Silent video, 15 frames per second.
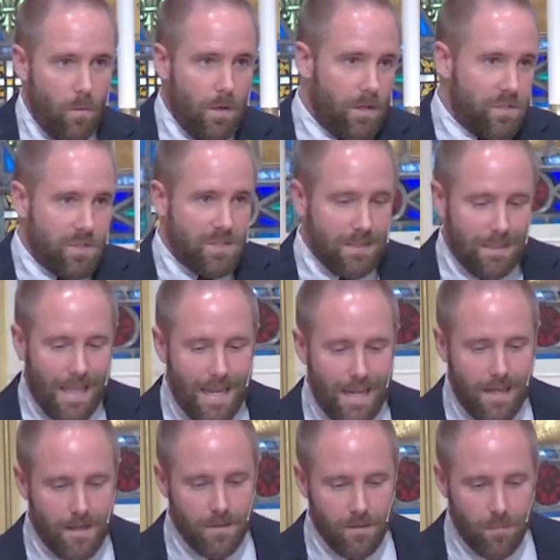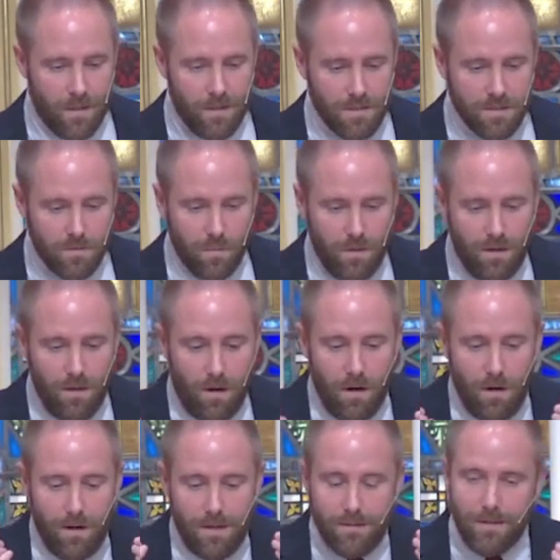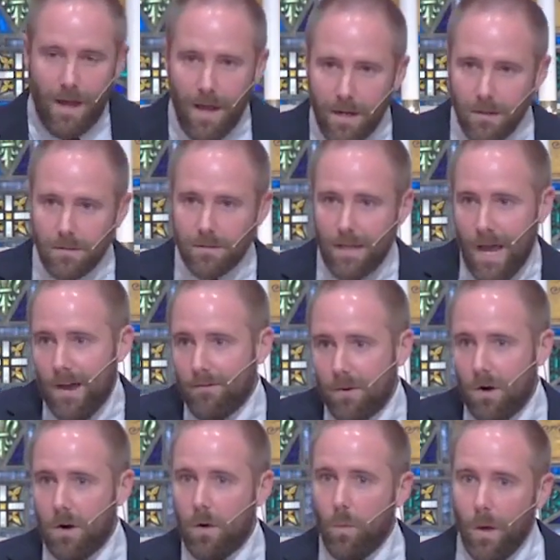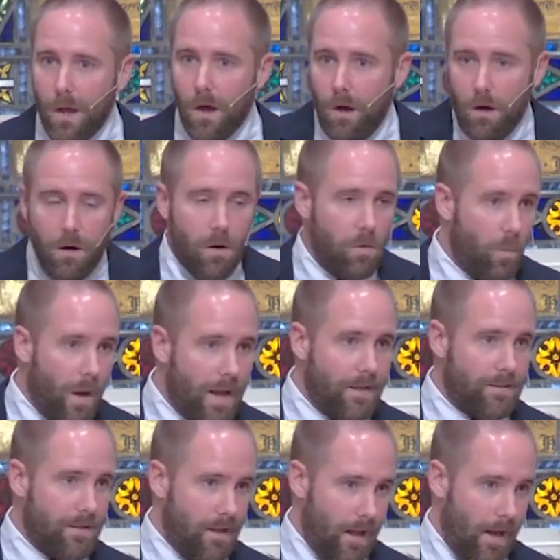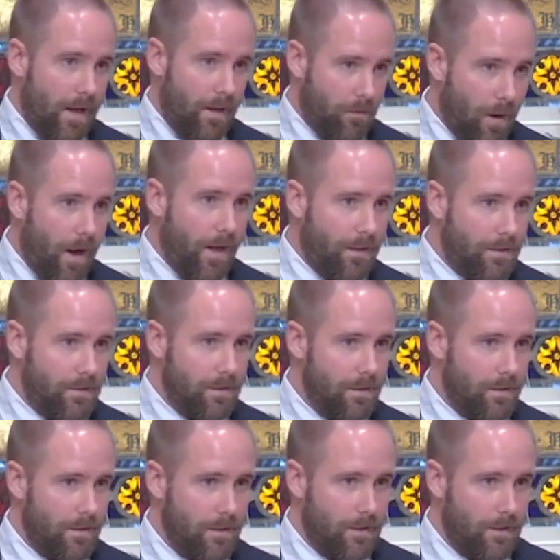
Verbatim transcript: We don't want to just land because we are entitled to have it our, way, our own way today, right?